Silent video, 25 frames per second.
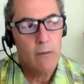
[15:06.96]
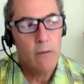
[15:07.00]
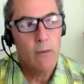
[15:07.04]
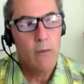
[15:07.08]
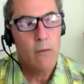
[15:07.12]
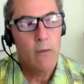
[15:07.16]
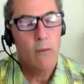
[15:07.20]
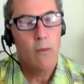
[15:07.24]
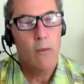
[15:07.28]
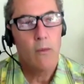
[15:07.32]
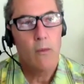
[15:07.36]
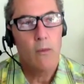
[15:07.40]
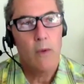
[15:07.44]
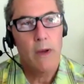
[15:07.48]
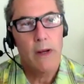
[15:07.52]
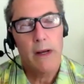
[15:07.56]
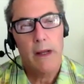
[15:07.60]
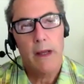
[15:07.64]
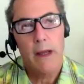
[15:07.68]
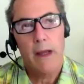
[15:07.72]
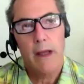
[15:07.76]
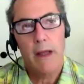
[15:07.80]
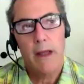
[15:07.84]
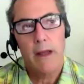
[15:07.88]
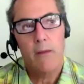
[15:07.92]
when
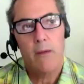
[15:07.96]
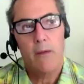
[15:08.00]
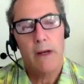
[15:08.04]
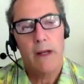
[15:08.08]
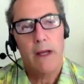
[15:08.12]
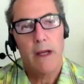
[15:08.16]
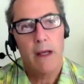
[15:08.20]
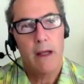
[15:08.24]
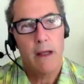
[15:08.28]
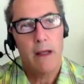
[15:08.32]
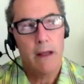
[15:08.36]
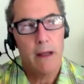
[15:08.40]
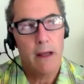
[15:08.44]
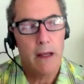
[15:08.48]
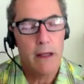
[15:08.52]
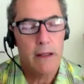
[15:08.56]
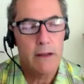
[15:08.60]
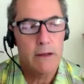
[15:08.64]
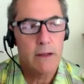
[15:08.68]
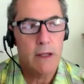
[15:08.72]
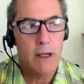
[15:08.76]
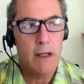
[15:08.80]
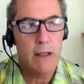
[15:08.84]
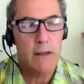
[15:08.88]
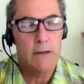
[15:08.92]
I when I
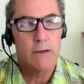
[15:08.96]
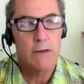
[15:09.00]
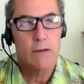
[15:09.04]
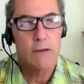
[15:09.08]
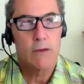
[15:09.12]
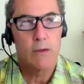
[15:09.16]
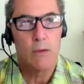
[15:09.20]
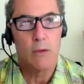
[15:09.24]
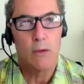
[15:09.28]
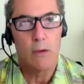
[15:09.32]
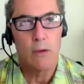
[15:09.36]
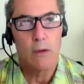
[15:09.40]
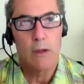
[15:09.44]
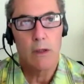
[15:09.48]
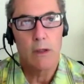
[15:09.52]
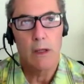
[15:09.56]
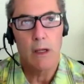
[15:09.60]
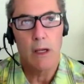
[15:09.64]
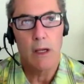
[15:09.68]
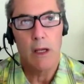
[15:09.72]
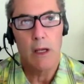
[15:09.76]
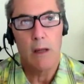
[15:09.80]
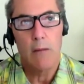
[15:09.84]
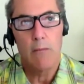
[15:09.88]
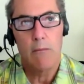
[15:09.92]
I, I talk,
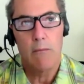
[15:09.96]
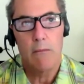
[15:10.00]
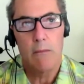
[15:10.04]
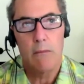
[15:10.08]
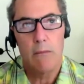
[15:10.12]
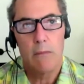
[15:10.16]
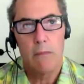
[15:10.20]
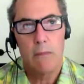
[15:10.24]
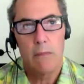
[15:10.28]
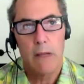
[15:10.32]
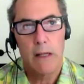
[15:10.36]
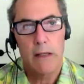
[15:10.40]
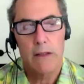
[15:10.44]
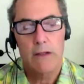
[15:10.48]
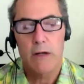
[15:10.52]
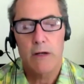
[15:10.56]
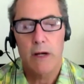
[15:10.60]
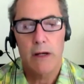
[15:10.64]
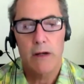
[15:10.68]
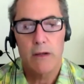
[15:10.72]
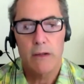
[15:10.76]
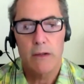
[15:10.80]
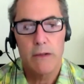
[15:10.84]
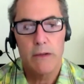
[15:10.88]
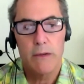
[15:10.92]
um, I
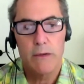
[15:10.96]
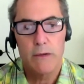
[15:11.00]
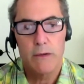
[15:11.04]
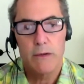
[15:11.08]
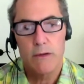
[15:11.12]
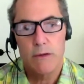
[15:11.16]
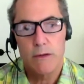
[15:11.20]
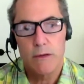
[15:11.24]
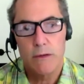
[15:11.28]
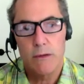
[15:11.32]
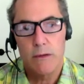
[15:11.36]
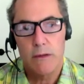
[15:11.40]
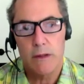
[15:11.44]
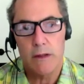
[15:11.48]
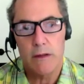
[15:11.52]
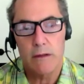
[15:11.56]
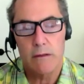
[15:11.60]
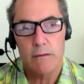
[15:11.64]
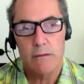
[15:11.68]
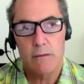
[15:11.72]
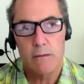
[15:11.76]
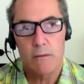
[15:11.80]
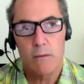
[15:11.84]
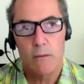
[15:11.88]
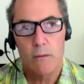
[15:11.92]
try to do two
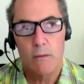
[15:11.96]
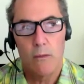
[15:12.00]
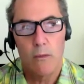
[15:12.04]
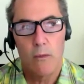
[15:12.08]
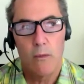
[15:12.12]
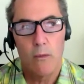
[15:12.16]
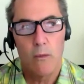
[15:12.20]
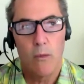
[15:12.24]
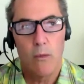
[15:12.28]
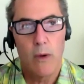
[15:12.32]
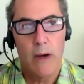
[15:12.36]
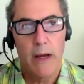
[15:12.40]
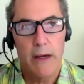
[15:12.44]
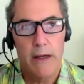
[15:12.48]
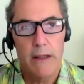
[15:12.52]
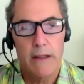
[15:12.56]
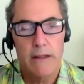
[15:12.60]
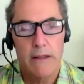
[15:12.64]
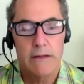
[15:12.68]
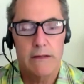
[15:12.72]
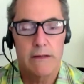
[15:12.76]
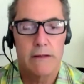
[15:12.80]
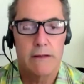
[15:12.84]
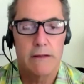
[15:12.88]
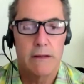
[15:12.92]
things. One
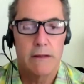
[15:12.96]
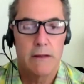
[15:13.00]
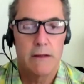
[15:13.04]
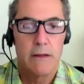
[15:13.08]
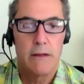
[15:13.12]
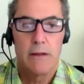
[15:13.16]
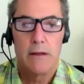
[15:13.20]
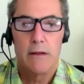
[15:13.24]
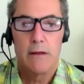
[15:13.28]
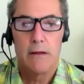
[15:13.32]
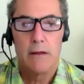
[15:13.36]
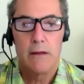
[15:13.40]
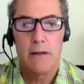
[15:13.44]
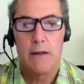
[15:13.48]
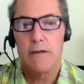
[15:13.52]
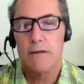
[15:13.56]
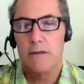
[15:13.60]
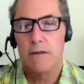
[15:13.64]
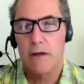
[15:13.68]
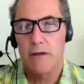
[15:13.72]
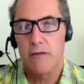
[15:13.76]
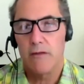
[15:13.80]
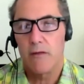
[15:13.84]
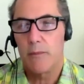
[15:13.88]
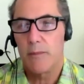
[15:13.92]
is
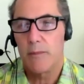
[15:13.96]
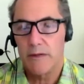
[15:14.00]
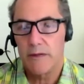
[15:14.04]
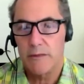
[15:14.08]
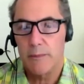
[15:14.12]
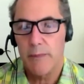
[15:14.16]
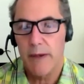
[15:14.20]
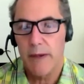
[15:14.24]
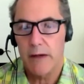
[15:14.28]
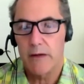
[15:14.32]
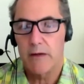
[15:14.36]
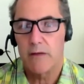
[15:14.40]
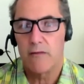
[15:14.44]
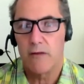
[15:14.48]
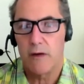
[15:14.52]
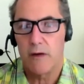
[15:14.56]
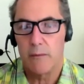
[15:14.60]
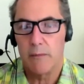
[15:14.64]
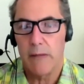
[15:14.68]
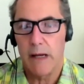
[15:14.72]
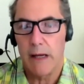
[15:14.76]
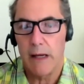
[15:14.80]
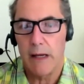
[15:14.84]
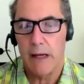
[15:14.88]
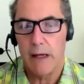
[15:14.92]
is give a perspective
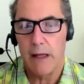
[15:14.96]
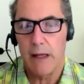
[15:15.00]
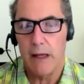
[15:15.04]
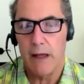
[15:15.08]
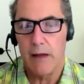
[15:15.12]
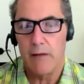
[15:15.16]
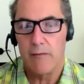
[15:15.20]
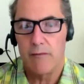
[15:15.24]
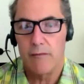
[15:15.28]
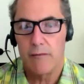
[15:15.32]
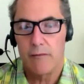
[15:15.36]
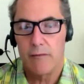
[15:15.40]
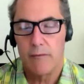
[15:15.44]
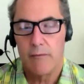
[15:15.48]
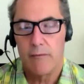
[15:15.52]
on my life,